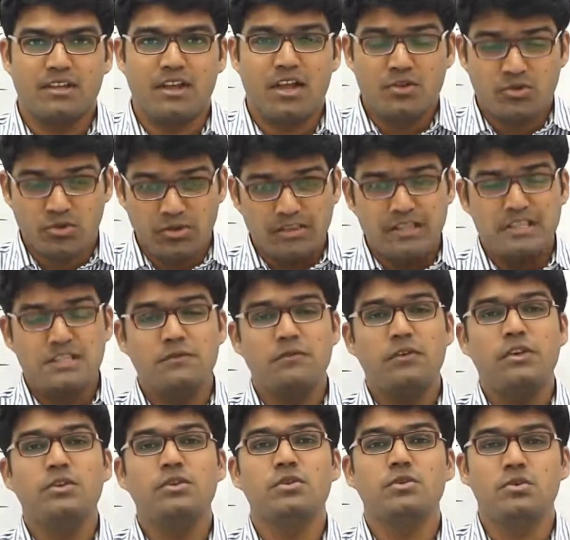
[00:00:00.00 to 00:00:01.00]
So in this
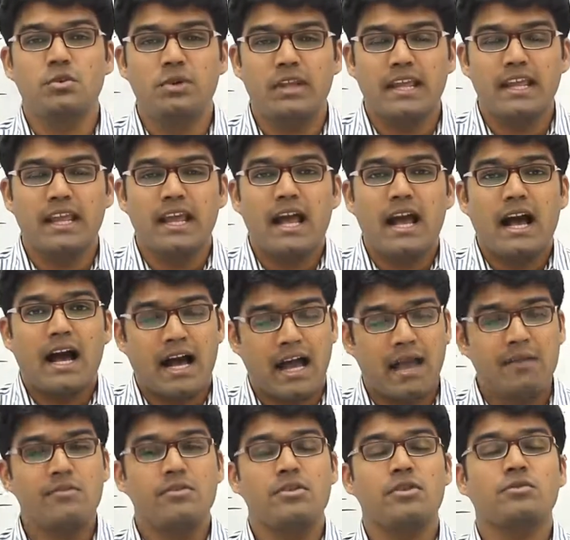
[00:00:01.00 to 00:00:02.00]
video today,
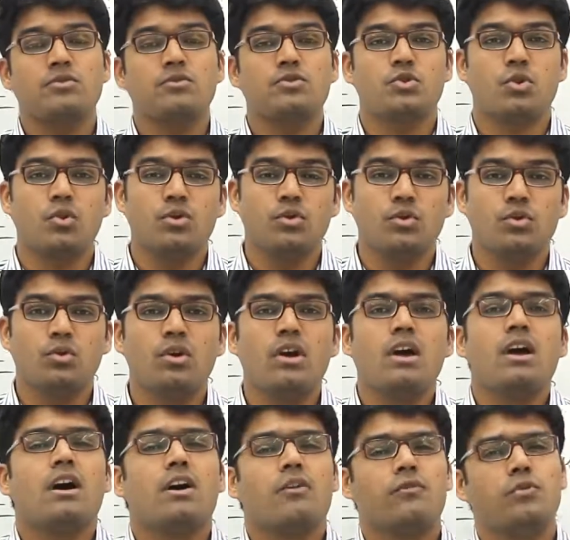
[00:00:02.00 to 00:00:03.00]
I'm going to show you
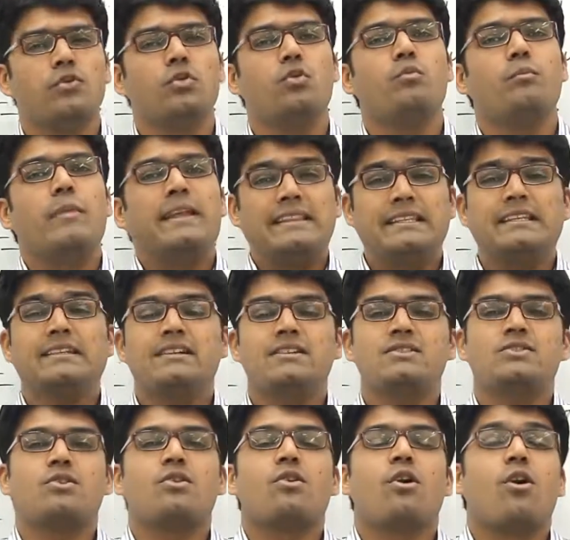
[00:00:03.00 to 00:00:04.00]
a few
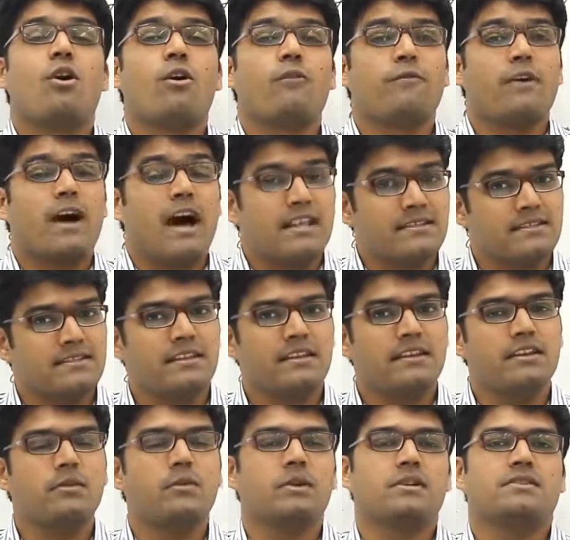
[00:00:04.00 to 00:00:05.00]
methods of
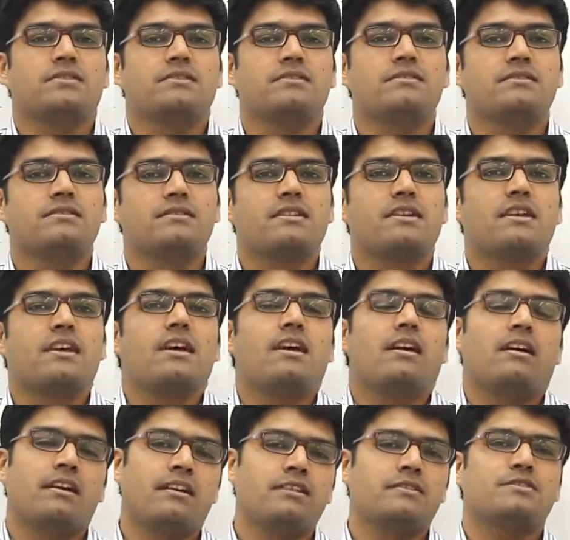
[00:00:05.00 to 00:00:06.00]
answering questions
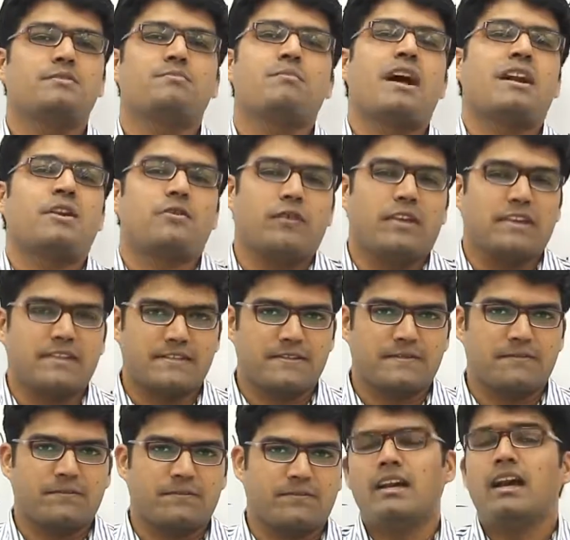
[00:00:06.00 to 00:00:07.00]
in smart
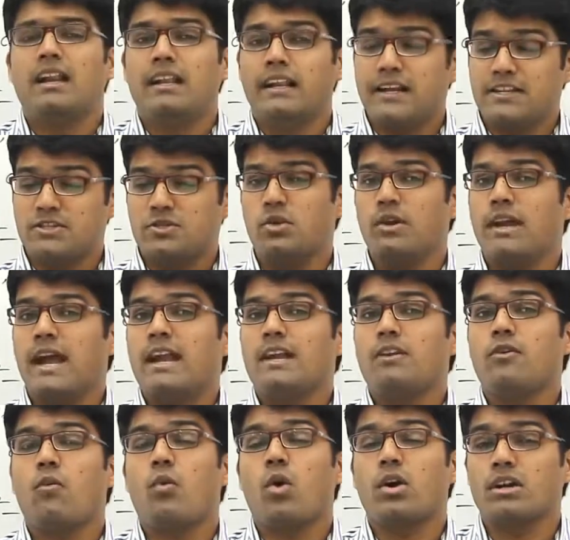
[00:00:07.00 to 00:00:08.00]
ways. Let us look
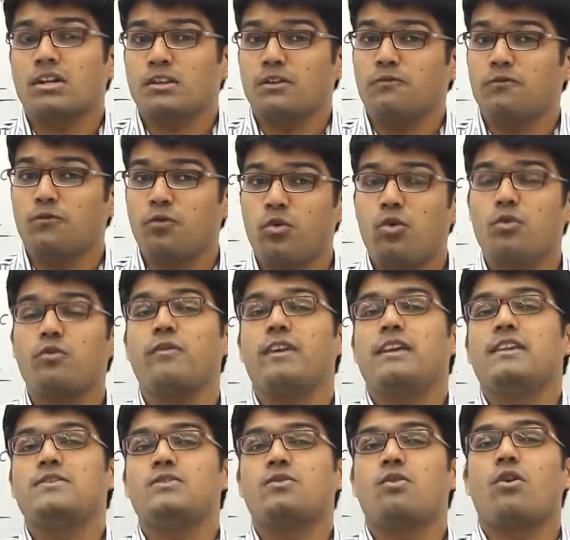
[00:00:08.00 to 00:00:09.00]
at what are the 4
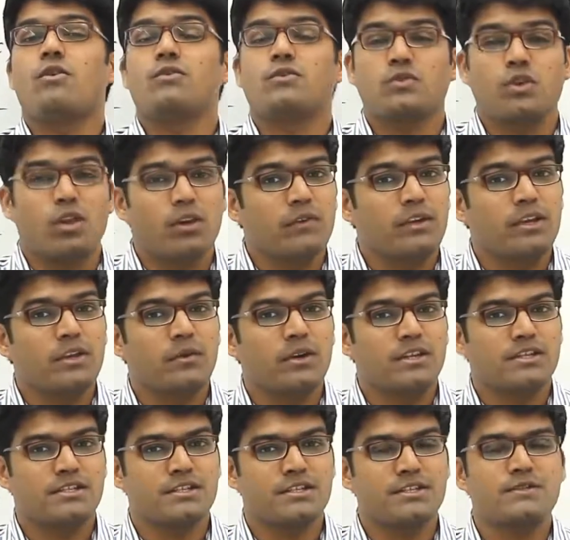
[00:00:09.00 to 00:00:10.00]
ways of solving
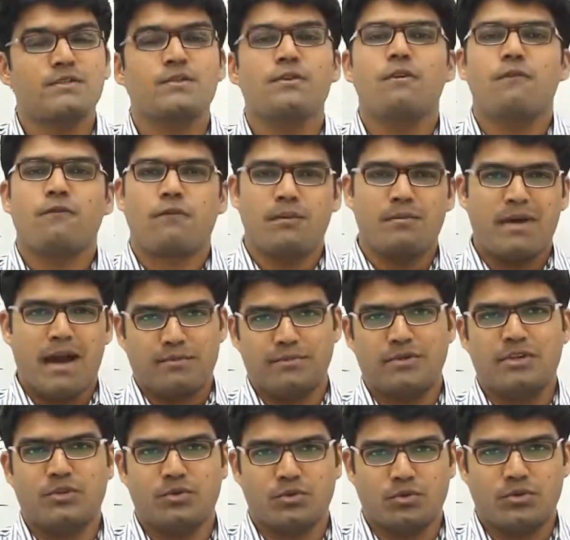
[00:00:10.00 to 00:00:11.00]
questions from
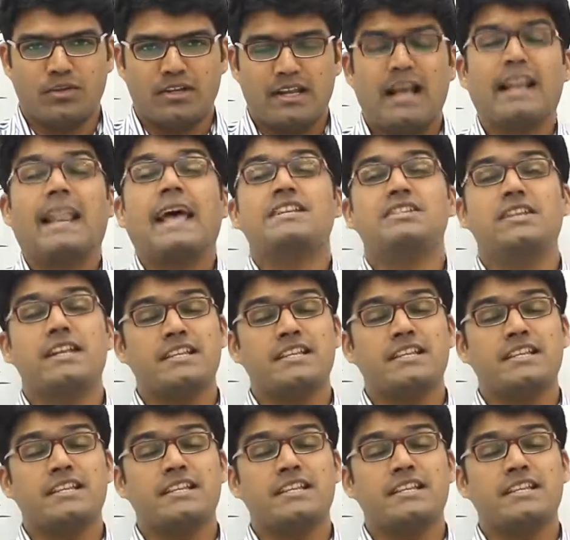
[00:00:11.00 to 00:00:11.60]
aptitude, and I shall